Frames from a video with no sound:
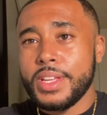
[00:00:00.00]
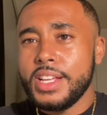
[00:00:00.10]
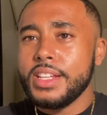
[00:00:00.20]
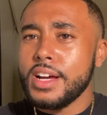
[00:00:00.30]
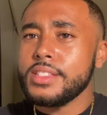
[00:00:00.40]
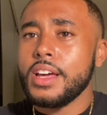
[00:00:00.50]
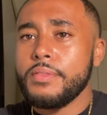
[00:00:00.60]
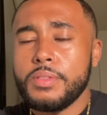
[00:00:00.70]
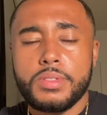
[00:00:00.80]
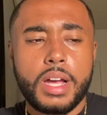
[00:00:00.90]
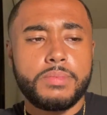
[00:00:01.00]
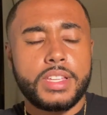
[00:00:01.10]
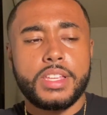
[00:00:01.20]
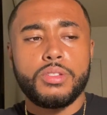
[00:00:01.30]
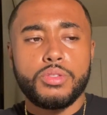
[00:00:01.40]
And he does that a few times.
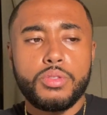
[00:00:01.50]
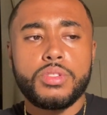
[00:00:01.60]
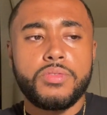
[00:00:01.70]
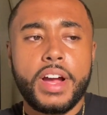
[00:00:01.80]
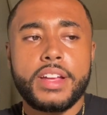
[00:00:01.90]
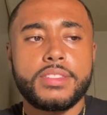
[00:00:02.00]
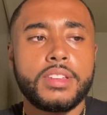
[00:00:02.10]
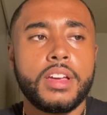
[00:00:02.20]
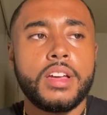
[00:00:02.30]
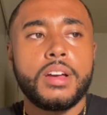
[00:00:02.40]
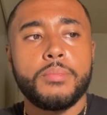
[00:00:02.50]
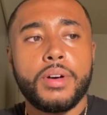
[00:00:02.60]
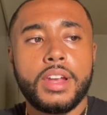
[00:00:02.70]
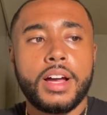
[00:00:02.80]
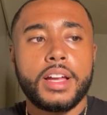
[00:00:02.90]
Like, he'll lose fights,
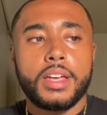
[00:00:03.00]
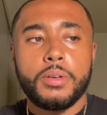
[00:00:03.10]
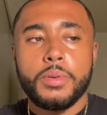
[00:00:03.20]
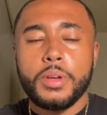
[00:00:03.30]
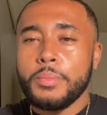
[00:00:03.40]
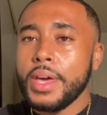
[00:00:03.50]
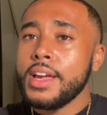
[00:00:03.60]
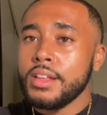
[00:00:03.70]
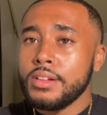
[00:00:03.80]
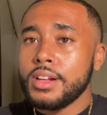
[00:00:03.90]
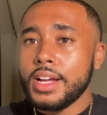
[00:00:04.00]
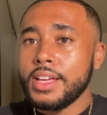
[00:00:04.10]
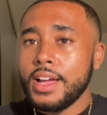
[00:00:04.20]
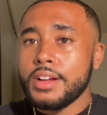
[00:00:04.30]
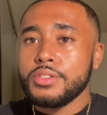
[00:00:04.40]
but like he'll make it look like
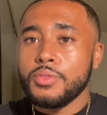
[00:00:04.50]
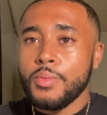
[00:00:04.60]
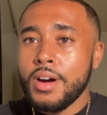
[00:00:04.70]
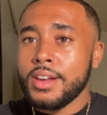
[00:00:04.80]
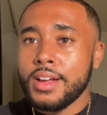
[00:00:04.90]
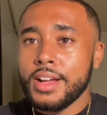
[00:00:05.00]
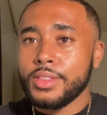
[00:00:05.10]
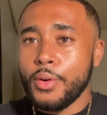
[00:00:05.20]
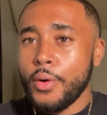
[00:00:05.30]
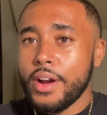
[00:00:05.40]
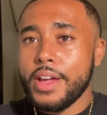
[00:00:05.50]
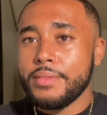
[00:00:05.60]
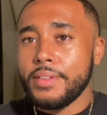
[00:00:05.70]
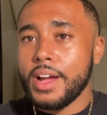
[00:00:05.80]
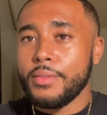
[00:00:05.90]
he actually won, like the Jorge
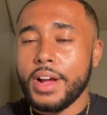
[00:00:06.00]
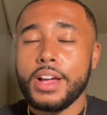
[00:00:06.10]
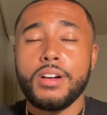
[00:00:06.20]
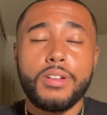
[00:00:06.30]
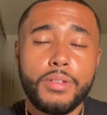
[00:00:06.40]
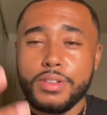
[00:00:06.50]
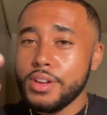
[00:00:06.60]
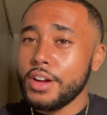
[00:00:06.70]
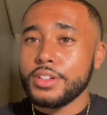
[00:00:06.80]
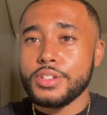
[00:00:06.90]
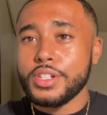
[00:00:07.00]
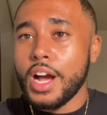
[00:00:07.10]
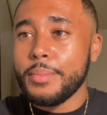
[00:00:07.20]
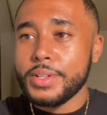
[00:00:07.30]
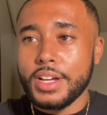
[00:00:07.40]
fight, right? Oh, doctor
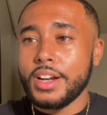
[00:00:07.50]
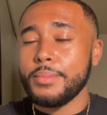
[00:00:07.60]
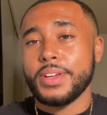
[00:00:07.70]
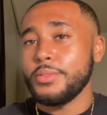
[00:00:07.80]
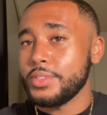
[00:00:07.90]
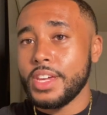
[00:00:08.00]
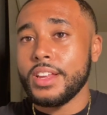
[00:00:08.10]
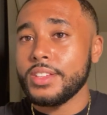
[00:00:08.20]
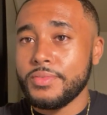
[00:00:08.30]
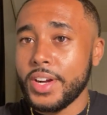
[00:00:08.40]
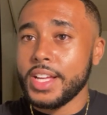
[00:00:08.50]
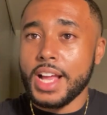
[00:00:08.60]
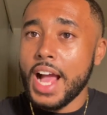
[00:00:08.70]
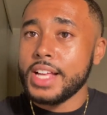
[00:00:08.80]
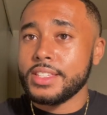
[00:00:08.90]
stoppage, da-da. But he was getting his fucking
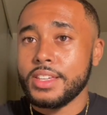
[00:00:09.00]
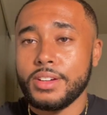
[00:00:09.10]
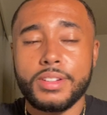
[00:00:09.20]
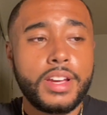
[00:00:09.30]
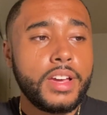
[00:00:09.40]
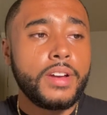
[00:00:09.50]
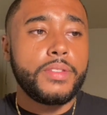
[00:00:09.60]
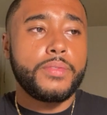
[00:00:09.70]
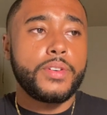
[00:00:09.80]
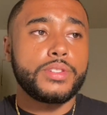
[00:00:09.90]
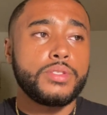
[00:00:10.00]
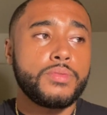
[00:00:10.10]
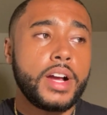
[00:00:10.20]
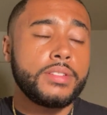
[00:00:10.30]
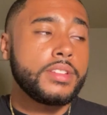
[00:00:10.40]
ass killed for the first two
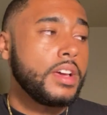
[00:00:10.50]
rounds.